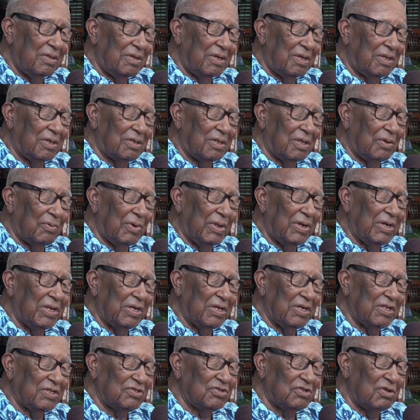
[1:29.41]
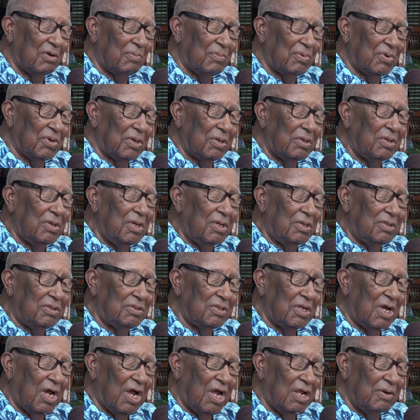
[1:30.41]
And I went in as number
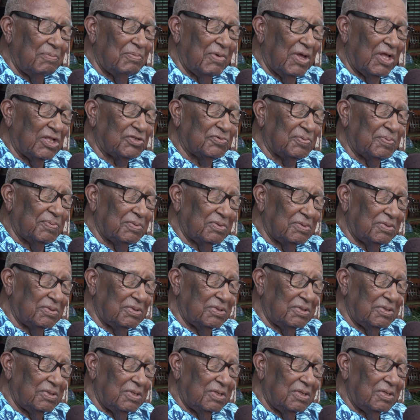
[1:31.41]
9 batsman,